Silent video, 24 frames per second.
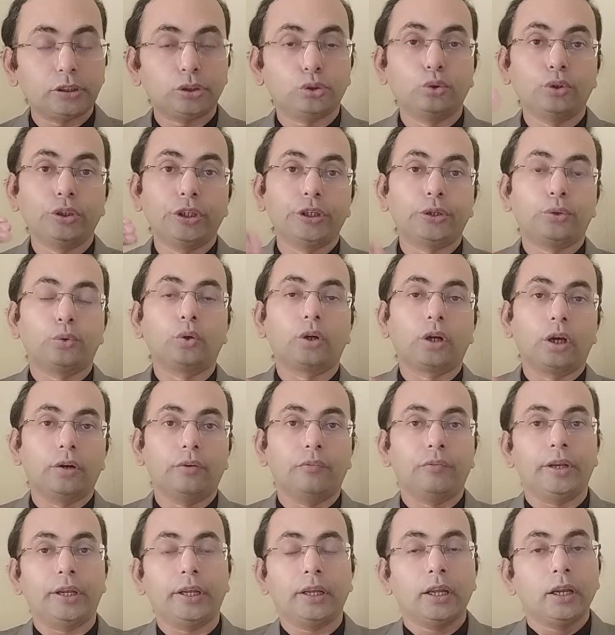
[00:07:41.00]
you need to
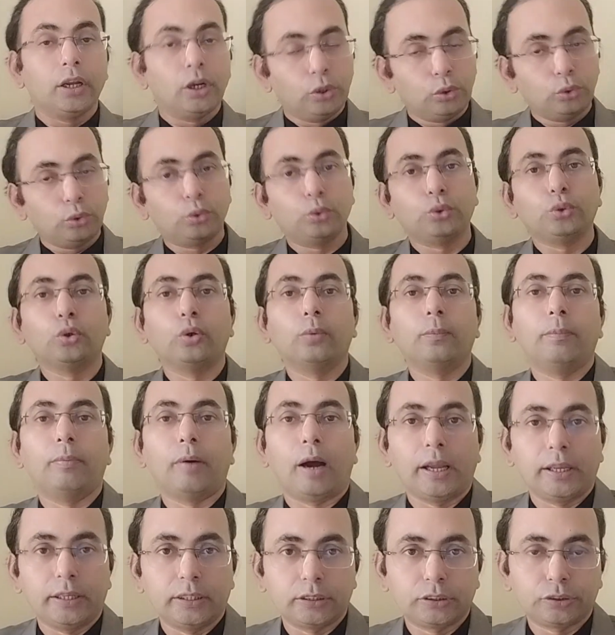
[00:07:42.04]
convey to your
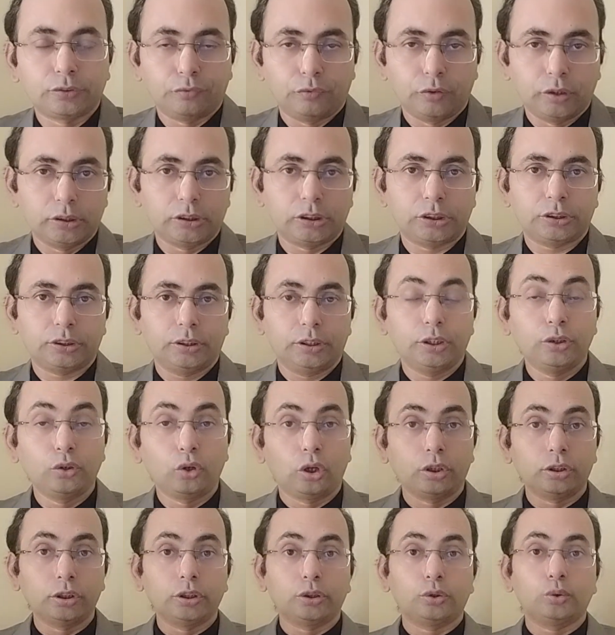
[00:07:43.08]
buyers first in
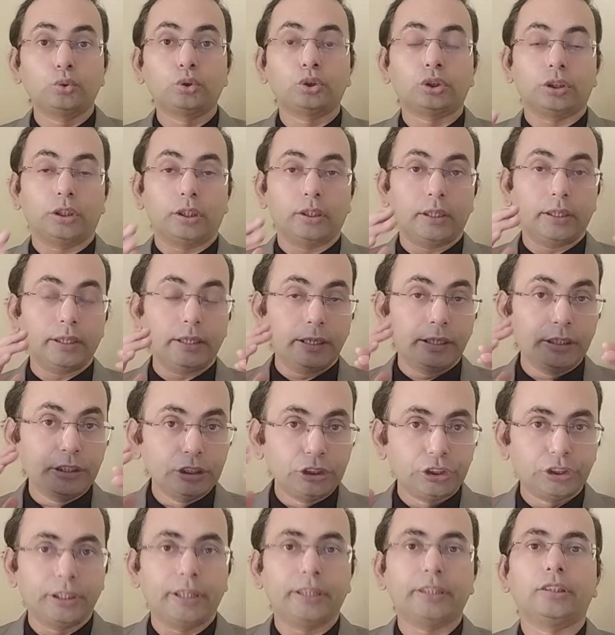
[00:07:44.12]
order to
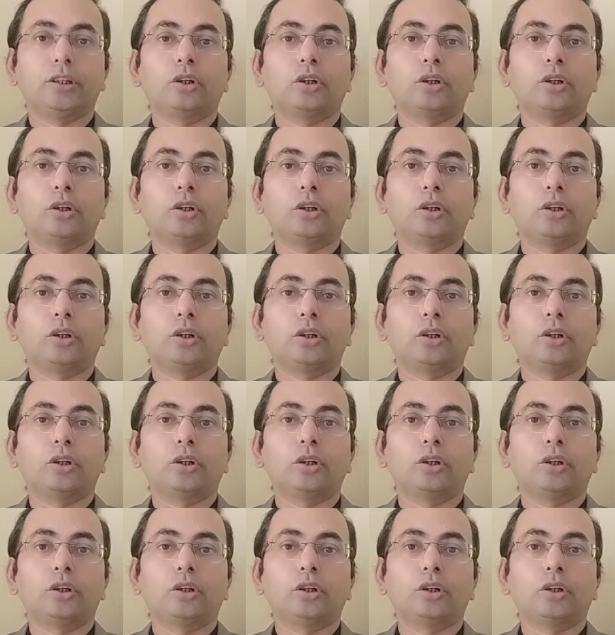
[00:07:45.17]
initiate the